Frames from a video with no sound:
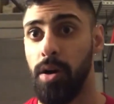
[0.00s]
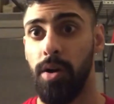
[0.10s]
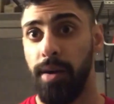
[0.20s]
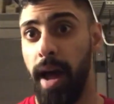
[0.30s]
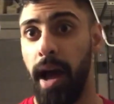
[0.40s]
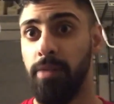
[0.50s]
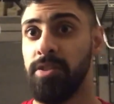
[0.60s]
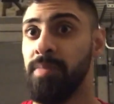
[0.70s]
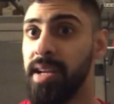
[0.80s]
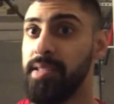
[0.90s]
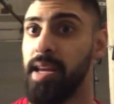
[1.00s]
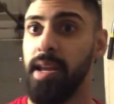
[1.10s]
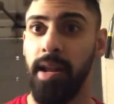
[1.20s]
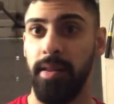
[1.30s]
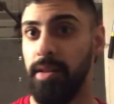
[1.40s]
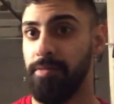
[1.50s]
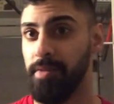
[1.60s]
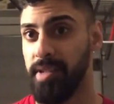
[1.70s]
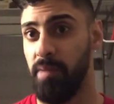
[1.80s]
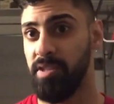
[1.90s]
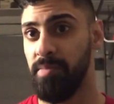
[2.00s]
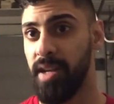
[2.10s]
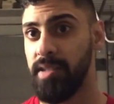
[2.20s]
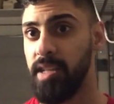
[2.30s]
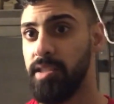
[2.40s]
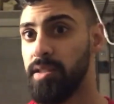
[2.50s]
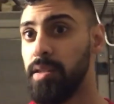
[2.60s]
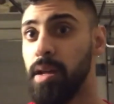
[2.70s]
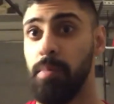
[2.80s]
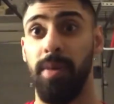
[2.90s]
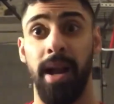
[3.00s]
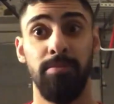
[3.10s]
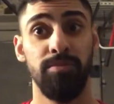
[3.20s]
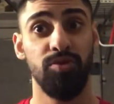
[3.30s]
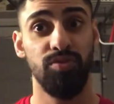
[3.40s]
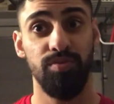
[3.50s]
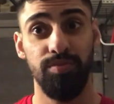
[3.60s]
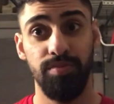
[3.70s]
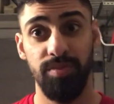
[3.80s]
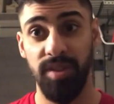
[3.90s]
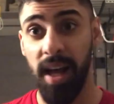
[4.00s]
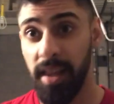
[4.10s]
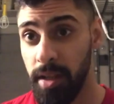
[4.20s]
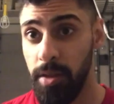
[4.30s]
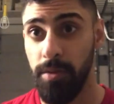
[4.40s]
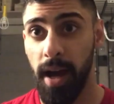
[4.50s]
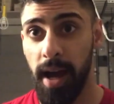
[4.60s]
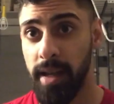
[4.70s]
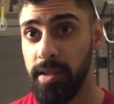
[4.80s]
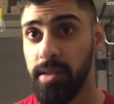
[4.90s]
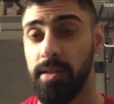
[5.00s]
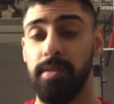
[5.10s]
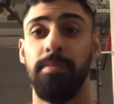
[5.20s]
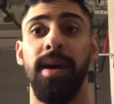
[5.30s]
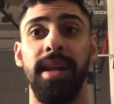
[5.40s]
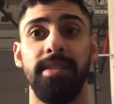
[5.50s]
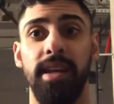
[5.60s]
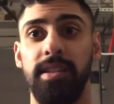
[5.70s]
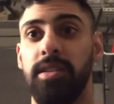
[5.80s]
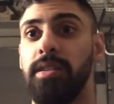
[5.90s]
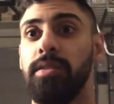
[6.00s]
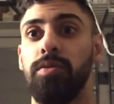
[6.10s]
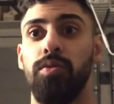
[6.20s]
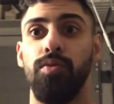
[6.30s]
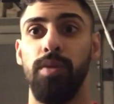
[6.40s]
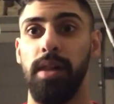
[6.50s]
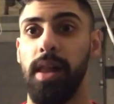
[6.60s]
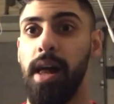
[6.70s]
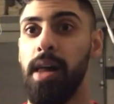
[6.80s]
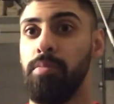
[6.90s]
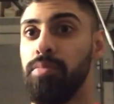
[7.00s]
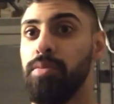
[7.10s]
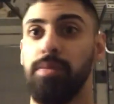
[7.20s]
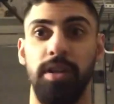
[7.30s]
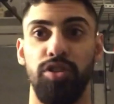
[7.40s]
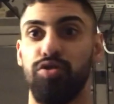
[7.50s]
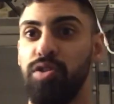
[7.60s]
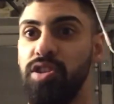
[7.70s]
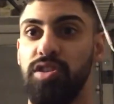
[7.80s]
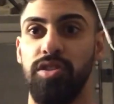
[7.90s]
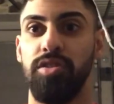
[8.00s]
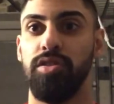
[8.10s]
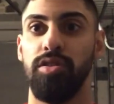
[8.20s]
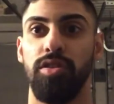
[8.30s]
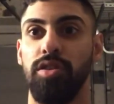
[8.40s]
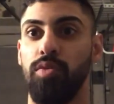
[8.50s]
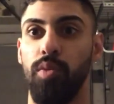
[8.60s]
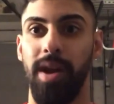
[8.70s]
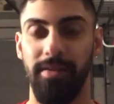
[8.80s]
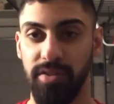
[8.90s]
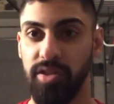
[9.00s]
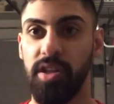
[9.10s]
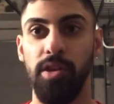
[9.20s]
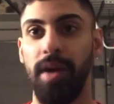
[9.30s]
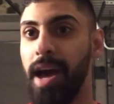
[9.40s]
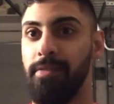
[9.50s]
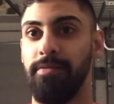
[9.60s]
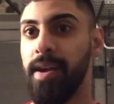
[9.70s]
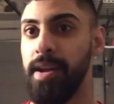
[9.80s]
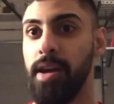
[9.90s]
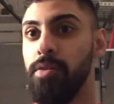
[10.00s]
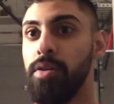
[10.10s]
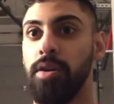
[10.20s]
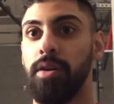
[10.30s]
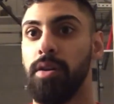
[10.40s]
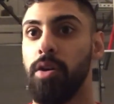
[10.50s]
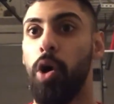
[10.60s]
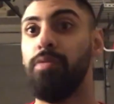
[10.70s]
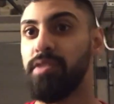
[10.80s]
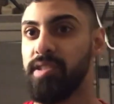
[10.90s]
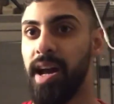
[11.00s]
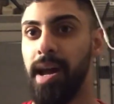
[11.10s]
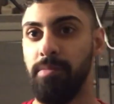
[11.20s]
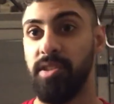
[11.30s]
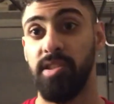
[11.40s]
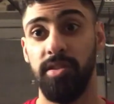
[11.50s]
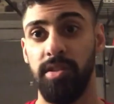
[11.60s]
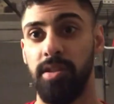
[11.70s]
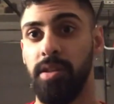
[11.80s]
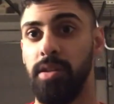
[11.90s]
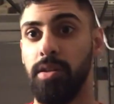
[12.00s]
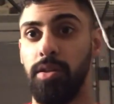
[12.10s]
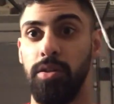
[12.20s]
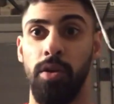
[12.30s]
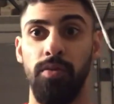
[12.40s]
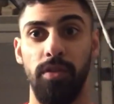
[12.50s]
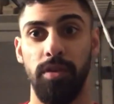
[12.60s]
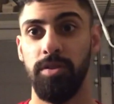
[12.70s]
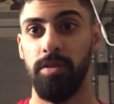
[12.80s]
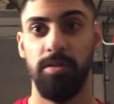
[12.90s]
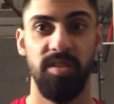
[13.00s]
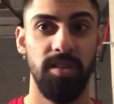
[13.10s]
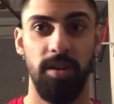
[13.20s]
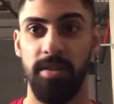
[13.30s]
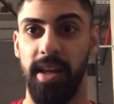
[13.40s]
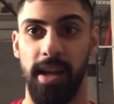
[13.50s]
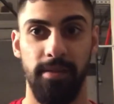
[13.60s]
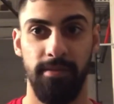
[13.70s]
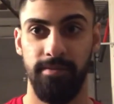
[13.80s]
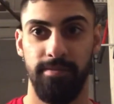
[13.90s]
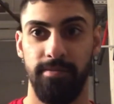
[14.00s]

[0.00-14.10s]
on how to meditate and different types of meditation. But I'm telling you guys, meditation will help increase whatever skill you have right now. Over time, it's a journey. Don't focus on the results, like I've